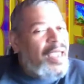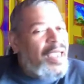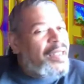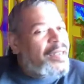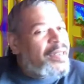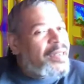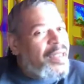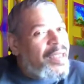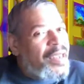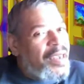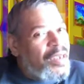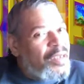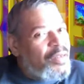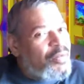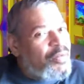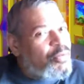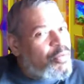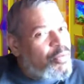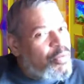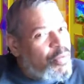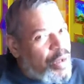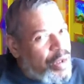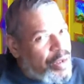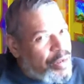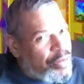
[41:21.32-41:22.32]
and things
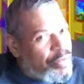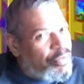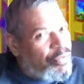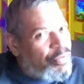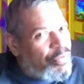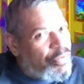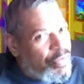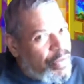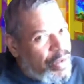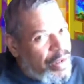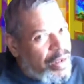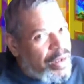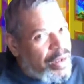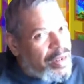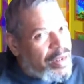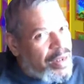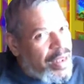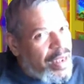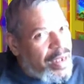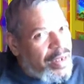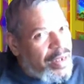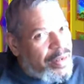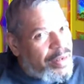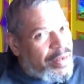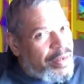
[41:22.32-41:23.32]
wasn't really
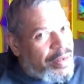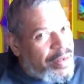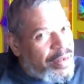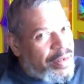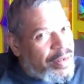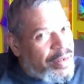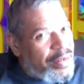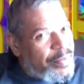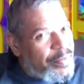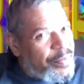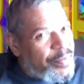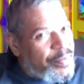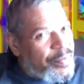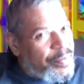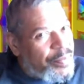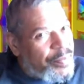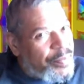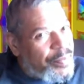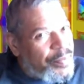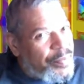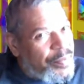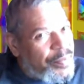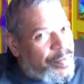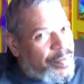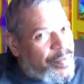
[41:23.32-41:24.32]
that good
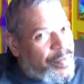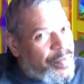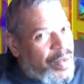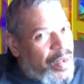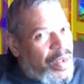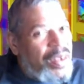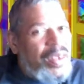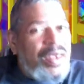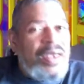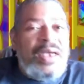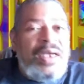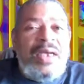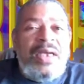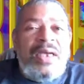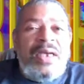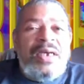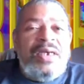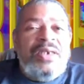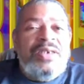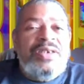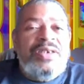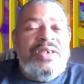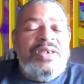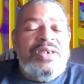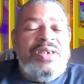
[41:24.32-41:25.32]

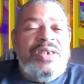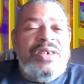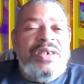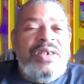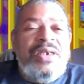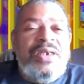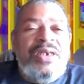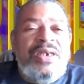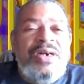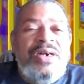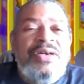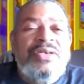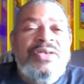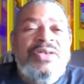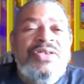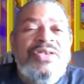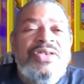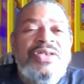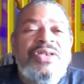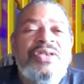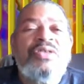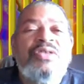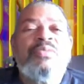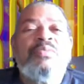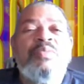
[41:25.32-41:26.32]
because you couldn't go to
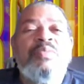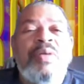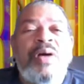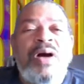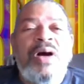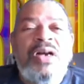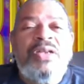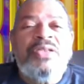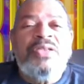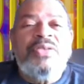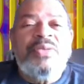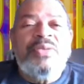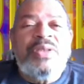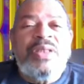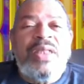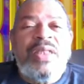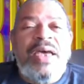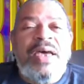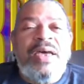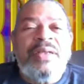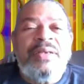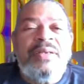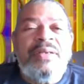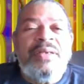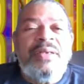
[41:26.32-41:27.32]
certain parts
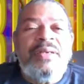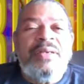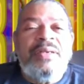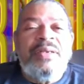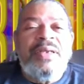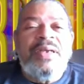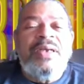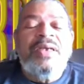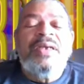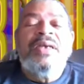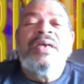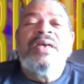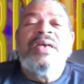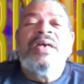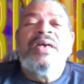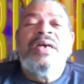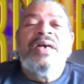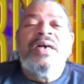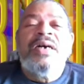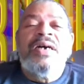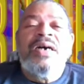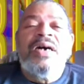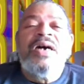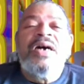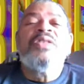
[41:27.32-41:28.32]
without
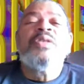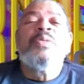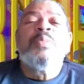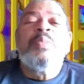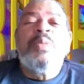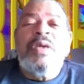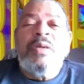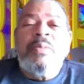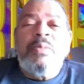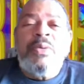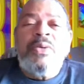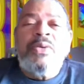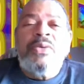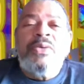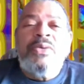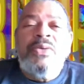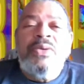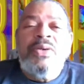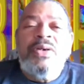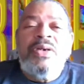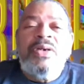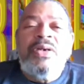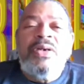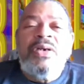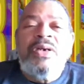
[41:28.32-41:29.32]
other people
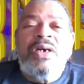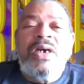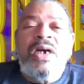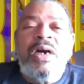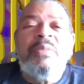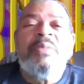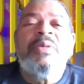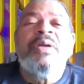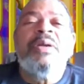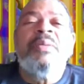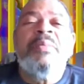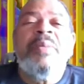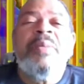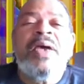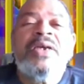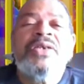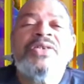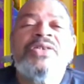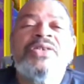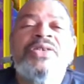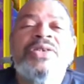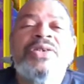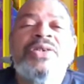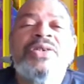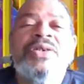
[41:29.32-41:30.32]
coming to make
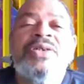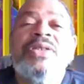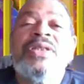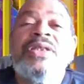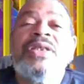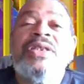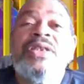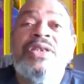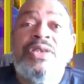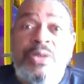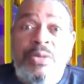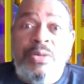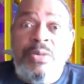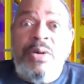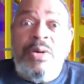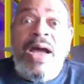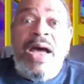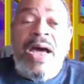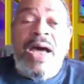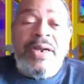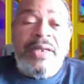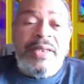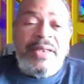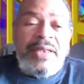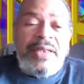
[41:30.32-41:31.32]
sure that you were
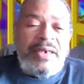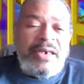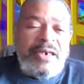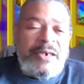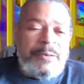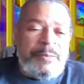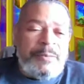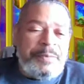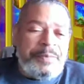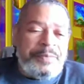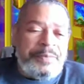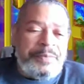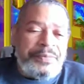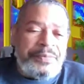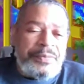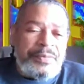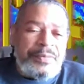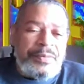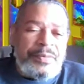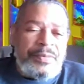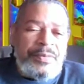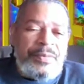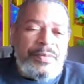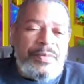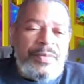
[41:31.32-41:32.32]
out of there.
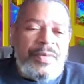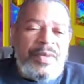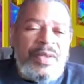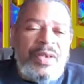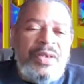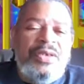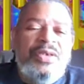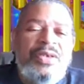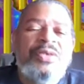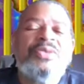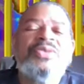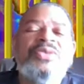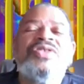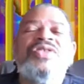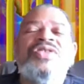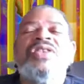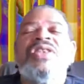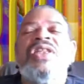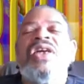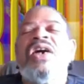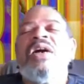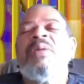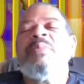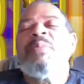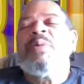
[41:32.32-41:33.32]
You're
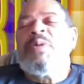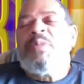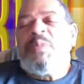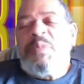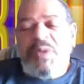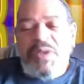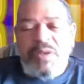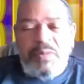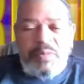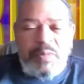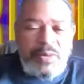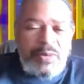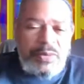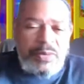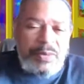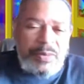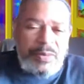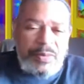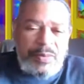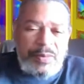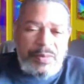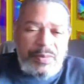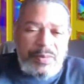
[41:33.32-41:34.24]
stubborn people.